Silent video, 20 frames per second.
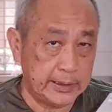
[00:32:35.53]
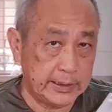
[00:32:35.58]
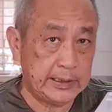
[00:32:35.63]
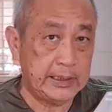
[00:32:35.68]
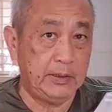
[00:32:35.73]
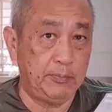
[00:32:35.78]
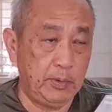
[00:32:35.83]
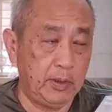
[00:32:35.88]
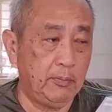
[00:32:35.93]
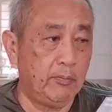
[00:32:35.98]

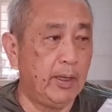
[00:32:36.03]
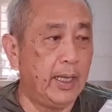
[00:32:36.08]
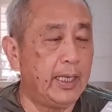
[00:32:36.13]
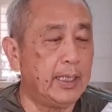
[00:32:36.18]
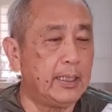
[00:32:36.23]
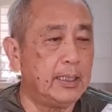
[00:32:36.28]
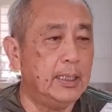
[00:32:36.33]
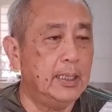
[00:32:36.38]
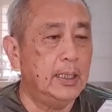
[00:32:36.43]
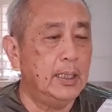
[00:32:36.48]
sleeping
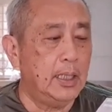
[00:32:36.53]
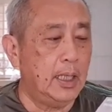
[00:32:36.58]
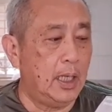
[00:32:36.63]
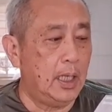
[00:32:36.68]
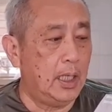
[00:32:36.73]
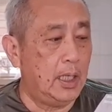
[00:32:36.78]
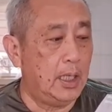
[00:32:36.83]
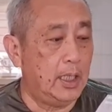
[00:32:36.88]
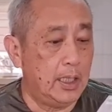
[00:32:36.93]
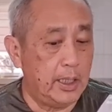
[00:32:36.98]
bag.
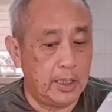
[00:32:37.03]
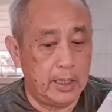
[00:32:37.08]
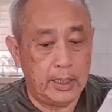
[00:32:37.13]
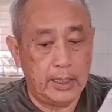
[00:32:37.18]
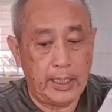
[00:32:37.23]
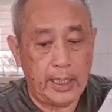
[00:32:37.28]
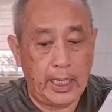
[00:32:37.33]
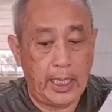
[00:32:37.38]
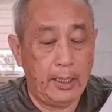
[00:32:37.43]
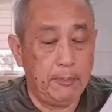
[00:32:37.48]

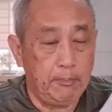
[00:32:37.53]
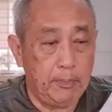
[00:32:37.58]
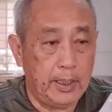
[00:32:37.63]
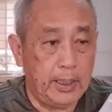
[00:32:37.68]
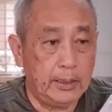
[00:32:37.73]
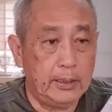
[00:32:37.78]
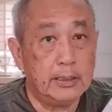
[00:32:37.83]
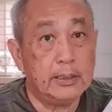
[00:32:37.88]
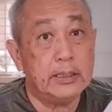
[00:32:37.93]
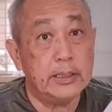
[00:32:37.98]

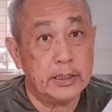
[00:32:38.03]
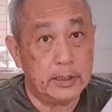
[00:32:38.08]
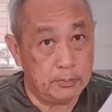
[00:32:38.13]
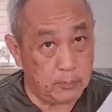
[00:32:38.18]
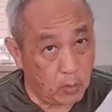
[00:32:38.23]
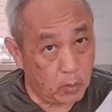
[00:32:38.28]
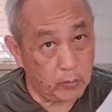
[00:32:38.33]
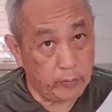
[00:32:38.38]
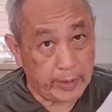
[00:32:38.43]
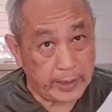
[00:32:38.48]
Airbed
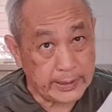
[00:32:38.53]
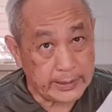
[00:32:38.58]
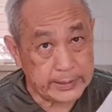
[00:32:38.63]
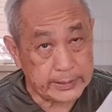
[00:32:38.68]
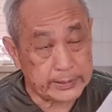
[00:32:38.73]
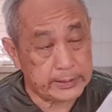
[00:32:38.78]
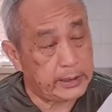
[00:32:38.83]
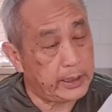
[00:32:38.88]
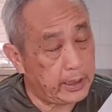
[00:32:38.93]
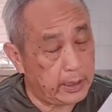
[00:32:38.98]
thermal
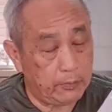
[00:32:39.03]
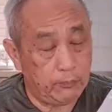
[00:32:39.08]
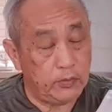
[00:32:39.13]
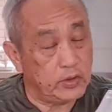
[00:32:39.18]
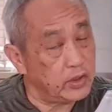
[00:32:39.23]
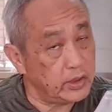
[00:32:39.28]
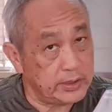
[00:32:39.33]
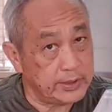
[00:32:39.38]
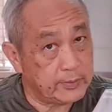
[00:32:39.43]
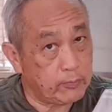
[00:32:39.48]
rest,
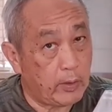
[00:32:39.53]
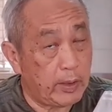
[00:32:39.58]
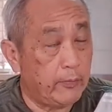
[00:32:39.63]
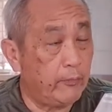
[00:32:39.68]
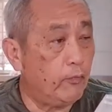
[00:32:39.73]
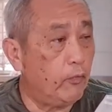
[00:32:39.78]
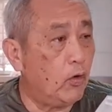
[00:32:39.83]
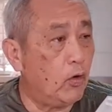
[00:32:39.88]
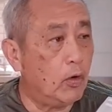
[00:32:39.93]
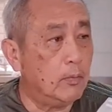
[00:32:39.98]
which is
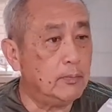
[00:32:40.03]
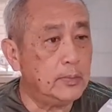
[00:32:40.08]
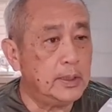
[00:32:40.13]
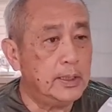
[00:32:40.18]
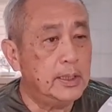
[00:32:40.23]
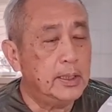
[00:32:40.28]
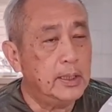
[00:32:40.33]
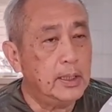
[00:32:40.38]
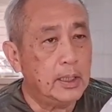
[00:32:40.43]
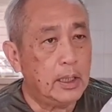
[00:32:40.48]
quite warm.
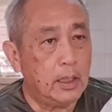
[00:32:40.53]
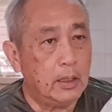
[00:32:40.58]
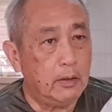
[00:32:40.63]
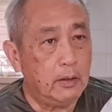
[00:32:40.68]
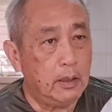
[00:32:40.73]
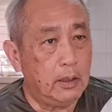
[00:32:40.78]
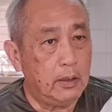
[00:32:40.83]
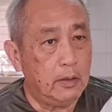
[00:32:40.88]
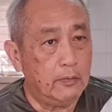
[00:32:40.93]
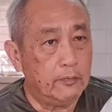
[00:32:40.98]

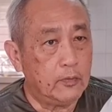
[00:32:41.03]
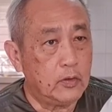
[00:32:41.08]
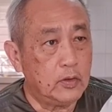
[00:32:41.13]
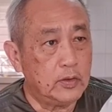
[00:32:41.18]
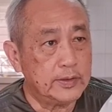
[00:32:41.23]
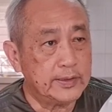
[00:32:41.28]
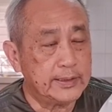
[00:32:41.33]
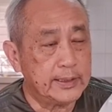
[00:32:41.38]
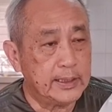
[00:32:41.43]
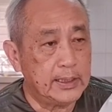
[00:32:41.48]
Of
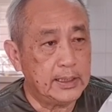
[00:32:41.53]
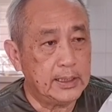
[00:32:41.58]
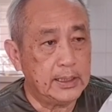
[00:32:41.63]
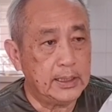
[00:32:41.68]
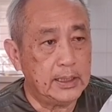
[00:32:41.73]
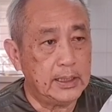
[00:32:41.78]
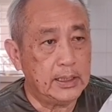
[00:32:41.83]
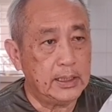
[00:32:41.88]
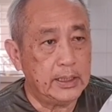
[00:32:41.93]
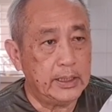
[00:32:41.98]
course,
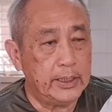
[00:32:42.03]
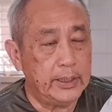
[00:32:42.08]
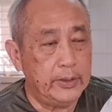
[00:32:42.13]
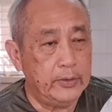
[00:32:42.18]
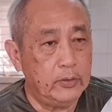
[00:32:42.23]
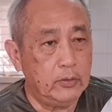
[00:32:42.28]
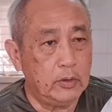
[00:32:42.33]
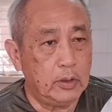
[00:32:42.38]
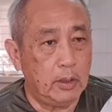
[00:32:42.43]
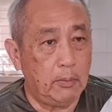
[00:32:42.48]

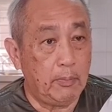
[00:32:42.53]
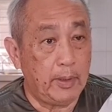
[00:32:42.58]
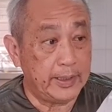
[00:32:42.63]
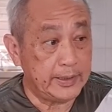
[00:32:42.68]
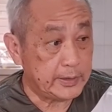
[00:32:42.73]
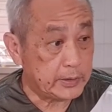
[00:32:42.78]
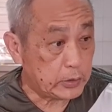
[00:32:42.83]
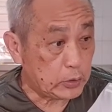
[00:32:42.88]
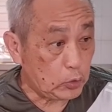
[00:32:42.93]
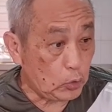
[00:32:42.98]
my
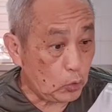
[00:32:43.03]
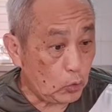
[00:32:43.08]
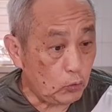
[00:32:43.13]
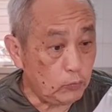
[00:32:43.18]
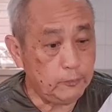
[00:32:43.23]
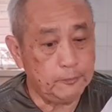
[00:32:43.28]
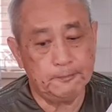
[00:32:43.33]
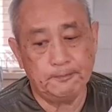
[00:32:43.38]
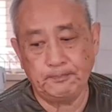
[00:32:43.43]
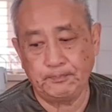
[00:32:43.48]

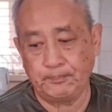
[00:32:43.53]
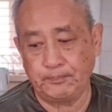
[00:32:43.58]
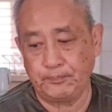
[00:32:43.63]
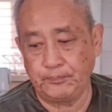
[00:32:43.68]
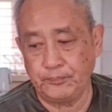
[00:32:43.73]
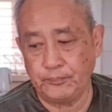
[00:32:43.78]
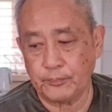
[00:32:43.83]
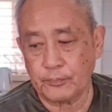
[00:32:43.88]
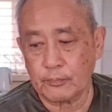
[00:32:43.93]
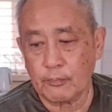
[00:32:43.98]
stove.
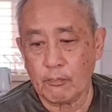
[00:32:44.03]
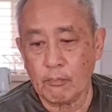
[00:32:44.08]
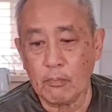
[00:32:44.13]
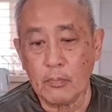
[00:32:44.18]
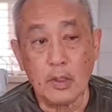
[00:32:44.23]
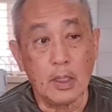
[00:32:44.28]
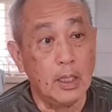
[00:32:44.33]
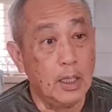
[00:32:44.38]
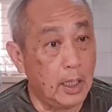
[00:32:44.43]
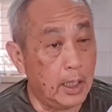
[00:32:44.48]

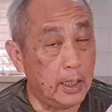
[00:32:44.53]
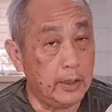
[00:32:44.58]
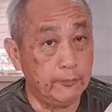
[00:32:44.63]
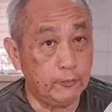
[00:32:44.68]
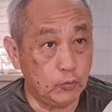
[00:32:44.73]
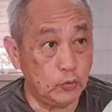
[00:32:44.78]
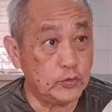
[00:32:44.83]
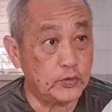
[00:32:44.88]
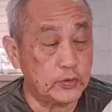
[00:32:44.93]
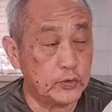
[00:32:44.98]
I
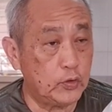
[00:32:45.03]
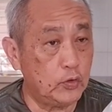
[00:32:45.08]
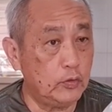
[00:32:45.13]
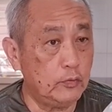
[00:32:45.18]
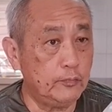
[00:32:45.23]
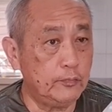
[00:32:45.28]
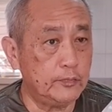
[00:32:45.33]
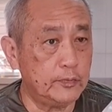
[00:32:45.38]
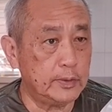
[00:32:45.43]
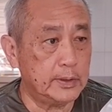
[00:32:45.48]
have good
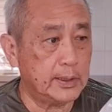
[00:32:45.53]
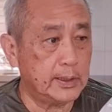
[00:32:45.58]
stove.